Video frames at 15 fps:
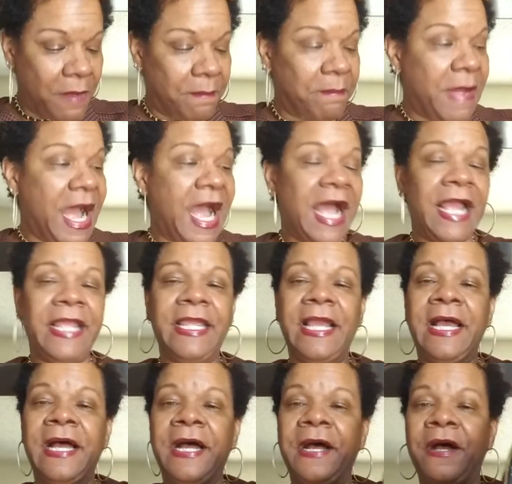my
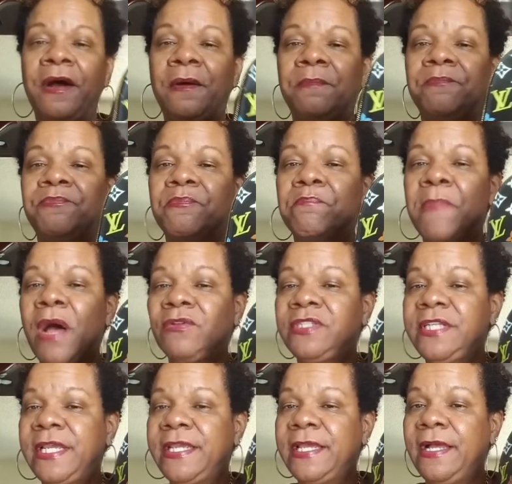um,
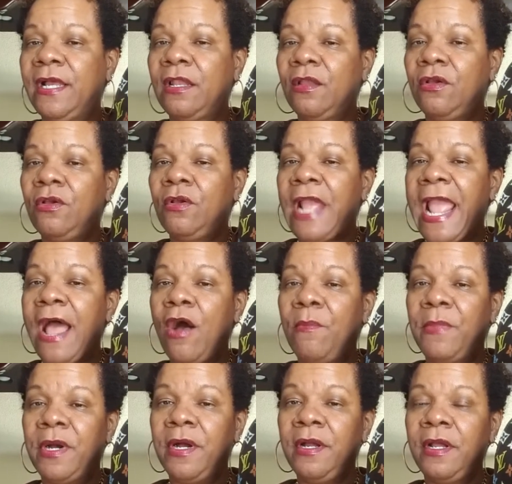multicolor
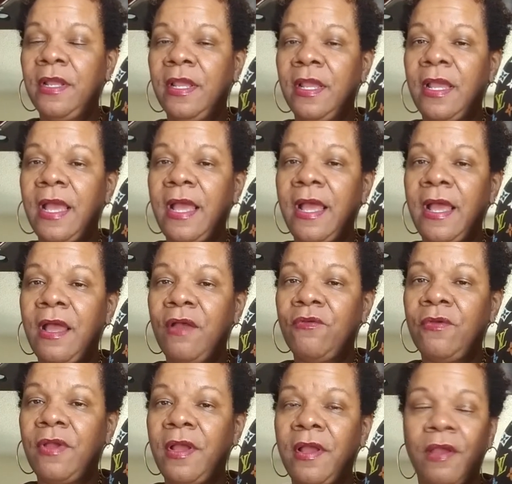Alma uh,
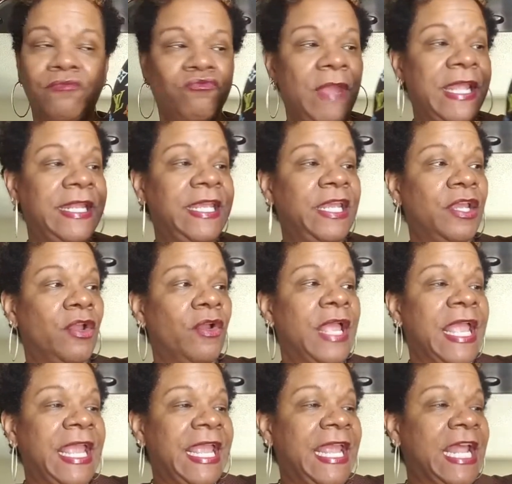uh, right here.
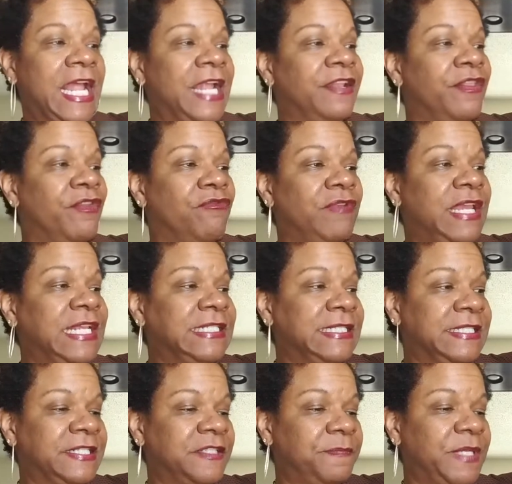And the
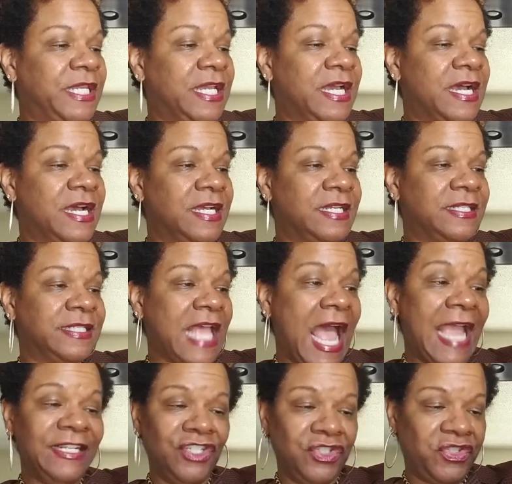reason is because
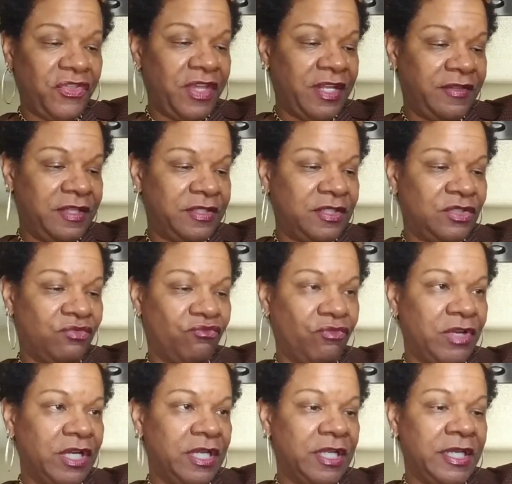I just think this is
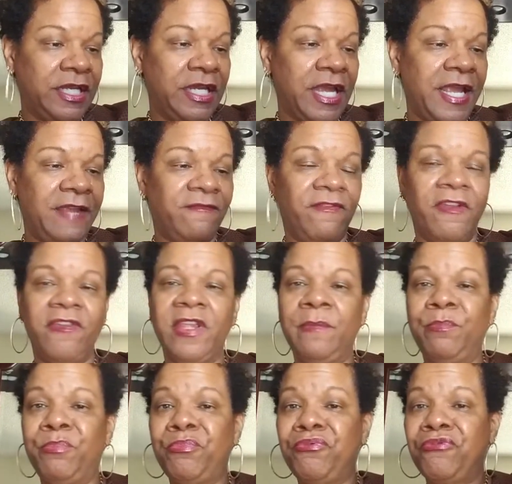really a
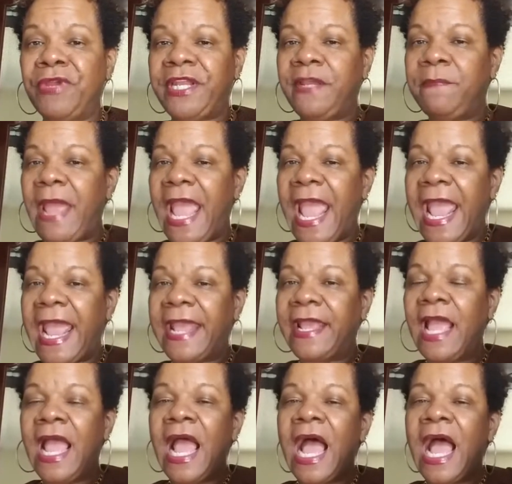very pretty bag.